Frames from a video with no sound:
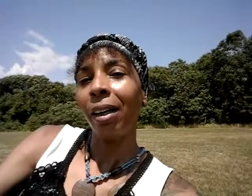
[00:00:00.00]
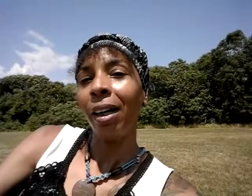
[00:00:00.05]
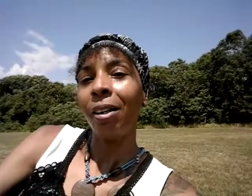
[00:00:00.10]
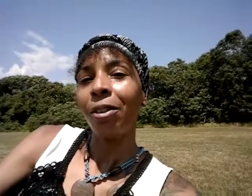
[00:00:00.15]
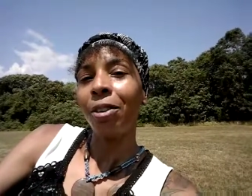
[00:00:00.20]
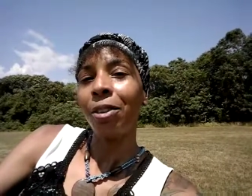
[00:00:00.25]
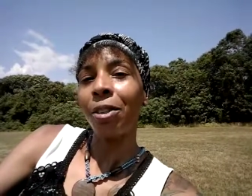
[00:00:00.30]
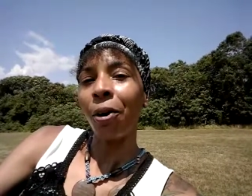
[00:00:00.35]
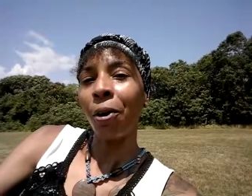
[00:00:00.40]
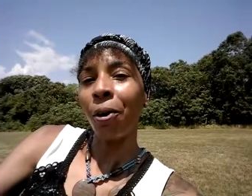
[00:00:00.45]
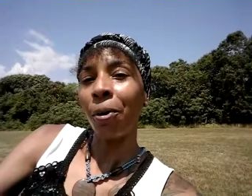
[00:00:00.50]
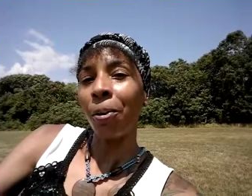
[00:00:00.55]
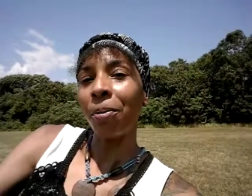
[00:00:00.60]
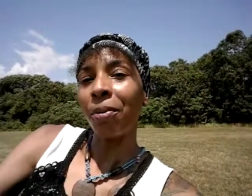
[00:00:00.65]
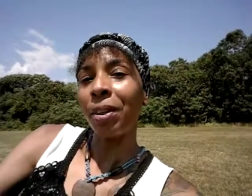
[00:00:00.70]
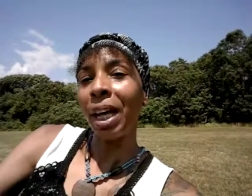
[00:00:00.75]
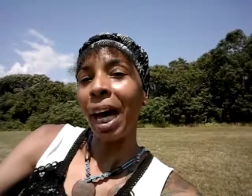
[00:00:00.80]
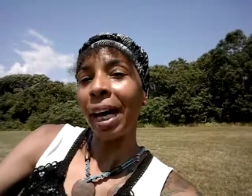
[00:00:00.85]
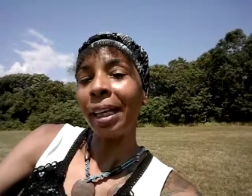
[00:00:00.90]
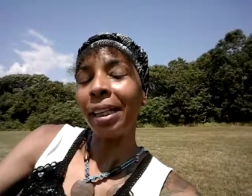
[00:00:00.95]
So
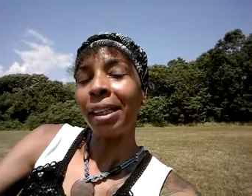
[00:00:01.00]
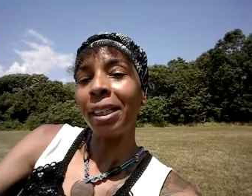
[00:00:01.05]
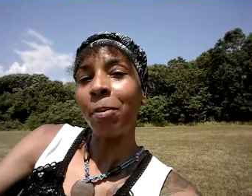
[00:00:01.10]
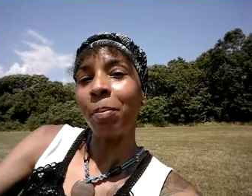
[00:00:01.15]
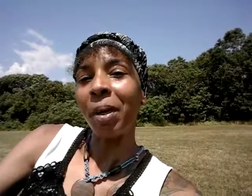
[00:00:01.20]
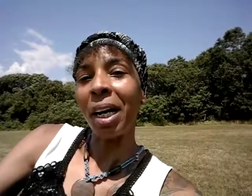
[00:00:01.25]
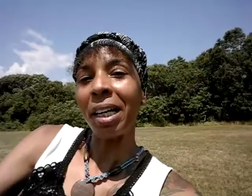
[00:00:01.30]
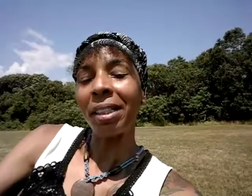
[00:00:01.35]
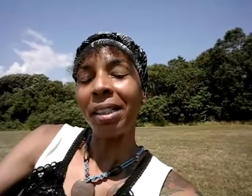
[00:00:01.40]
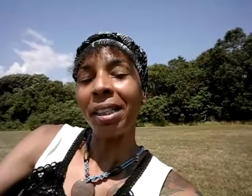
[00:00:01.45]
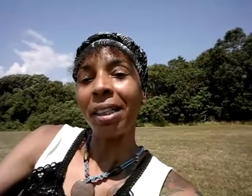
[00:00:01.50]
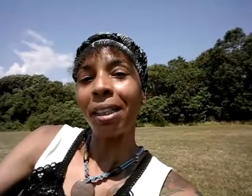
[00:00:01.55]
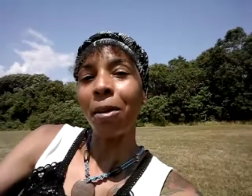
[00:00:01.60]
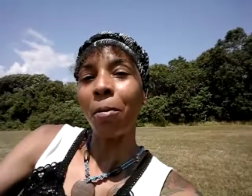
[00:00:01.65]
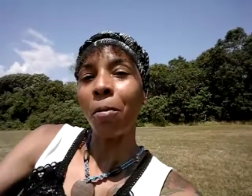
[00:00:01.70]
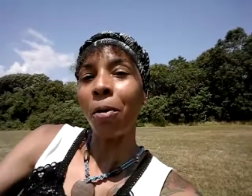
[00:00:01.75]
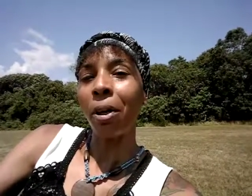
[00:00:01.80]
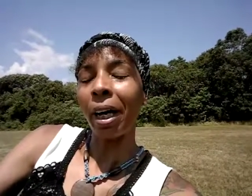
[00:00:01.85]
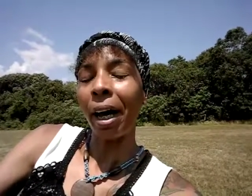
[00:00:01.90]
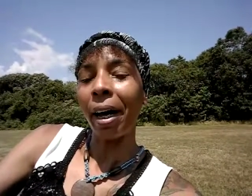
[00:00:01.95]
that is basically
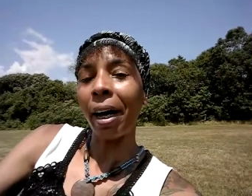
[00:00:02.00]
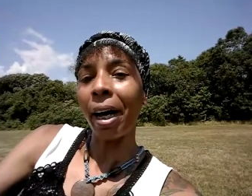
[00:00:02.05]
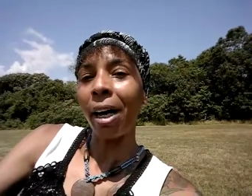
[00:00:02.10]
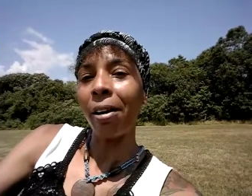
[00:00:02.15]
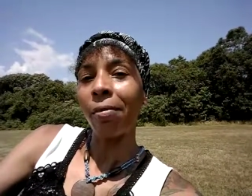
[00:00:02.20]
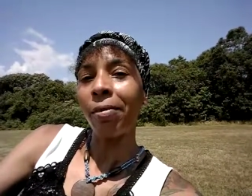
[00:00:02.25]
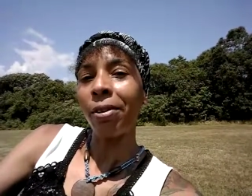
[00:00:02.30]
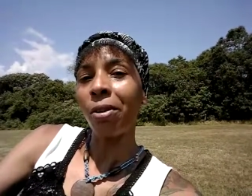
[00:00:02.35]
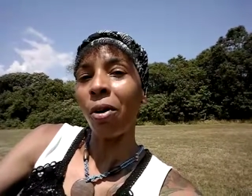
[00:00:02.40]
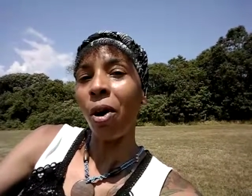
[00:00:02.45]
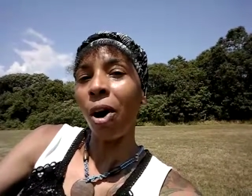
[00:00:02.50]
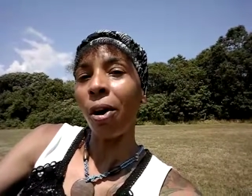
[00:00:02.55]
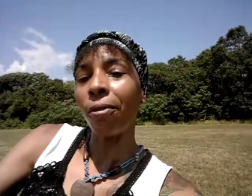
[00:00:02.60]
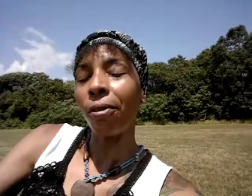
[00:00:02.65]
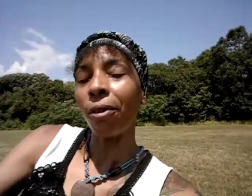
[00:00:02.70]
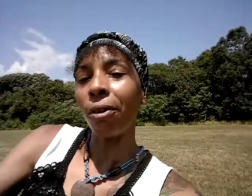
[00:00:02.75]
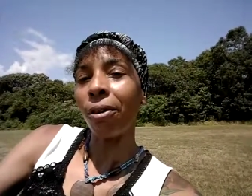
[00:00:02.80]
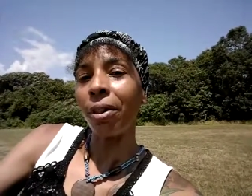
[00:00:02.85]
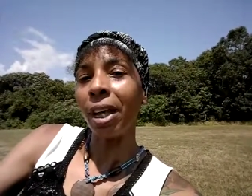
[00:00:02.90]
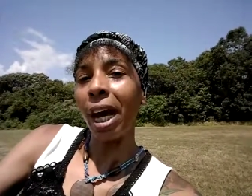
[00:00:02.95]
what I have to
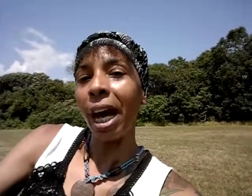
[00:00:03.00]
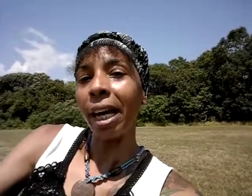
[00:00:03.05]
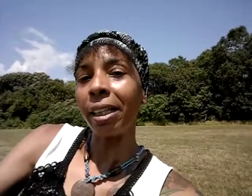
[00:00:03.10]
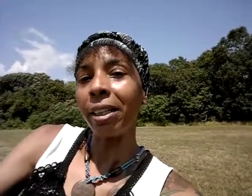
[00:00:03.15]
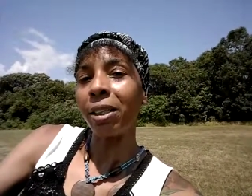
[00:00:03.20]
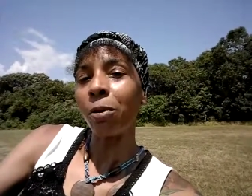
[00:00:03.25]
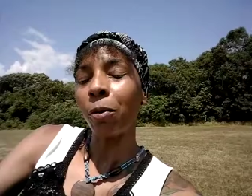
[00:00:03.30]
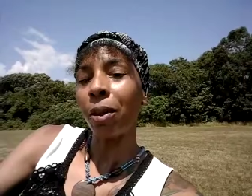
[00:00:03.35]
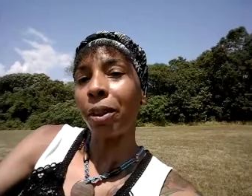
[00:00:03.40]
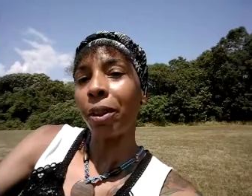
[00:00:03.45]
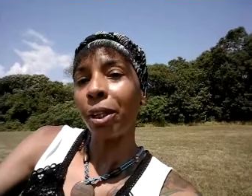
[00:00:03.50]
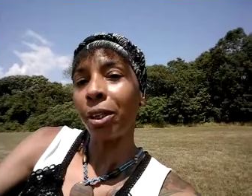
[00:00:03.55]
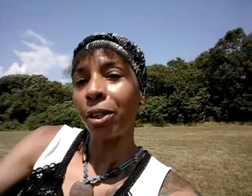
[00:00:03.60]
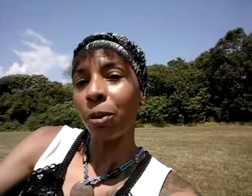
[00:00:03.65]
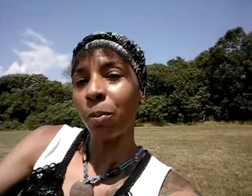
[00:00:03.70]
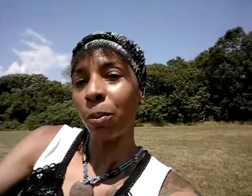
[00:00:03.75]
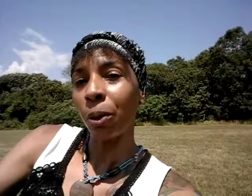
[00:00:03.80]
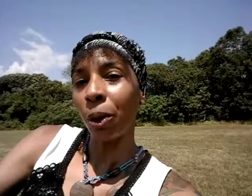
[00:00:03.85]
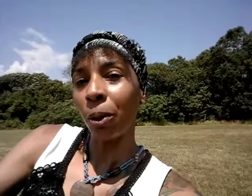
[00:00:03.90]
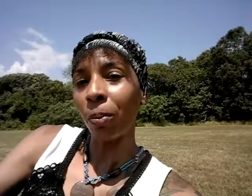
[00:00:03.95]
offer. That is what the
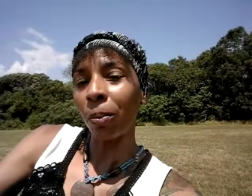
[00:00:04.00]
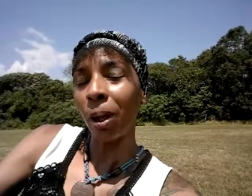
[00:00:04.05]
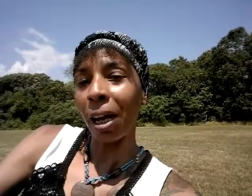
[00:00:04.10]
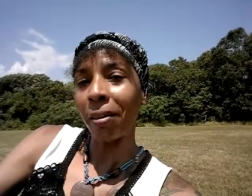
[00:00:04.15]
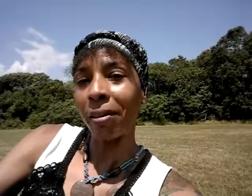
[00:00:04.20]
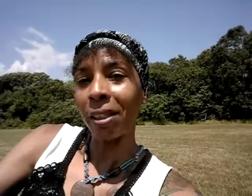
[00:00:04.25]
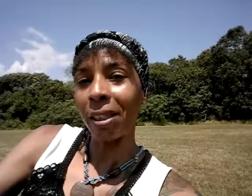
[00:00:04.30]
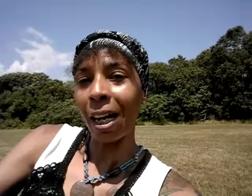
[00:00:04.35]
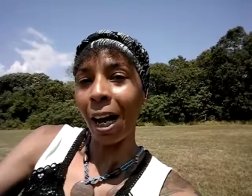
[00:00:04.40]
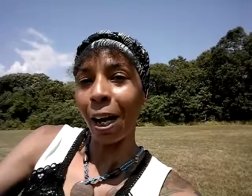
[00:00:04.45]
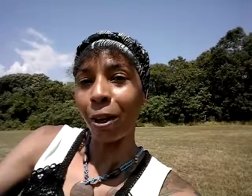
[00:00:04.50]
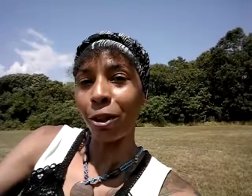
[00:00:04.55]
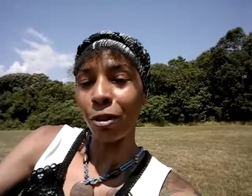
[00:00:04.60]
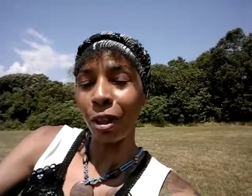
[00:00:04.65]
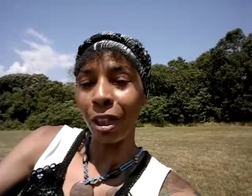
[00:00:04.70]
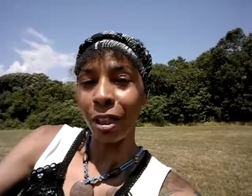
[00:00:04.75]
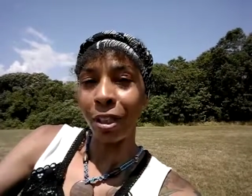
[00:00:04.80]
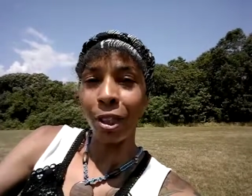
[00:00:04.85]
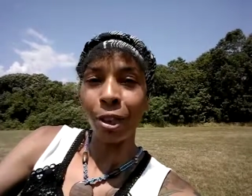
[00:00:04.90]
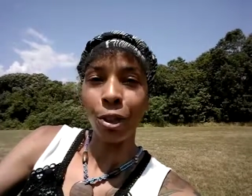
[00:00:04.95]
SupHerb Lifestyle
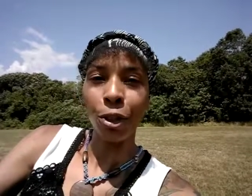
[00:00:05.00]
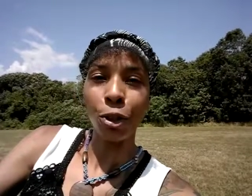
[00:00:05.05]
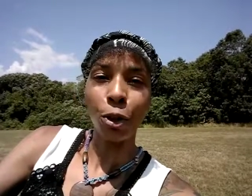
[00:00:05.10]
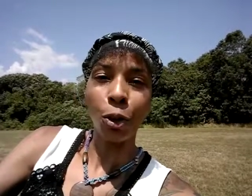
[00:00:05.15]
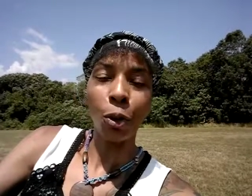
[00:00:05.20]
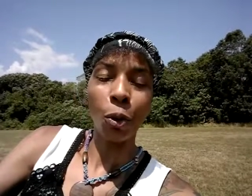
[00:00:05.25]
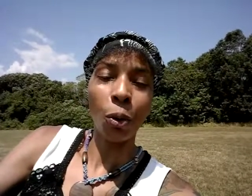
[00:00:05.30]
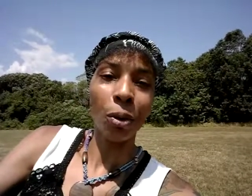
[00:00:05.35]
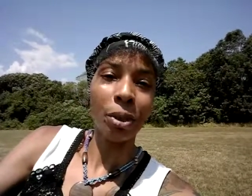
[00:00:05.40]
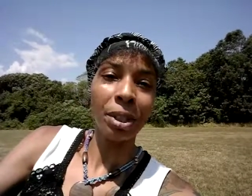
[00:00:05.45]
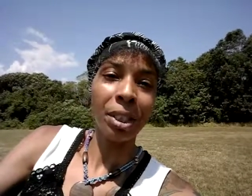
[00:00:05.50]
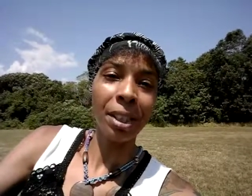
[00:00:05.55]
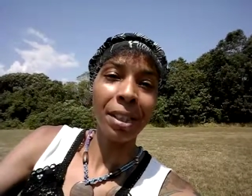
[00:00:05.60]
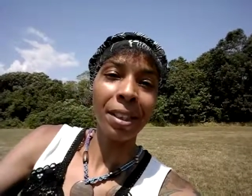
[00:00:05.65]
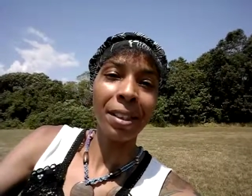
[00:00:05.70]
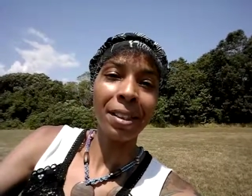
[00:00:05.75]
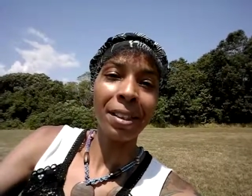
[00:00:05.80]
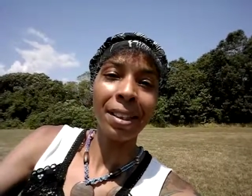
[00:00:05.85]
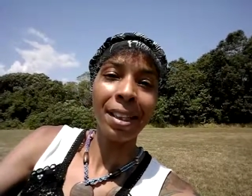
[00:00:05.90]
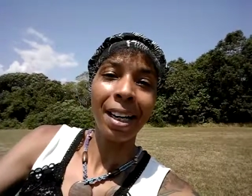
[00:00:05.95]
Transition course
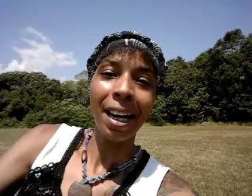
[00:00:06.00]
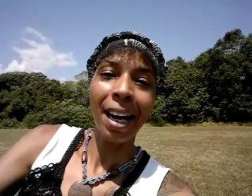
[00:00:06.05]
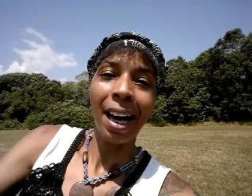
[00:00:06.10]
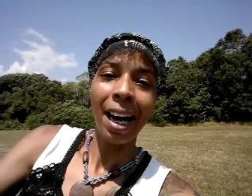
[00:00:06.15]
is.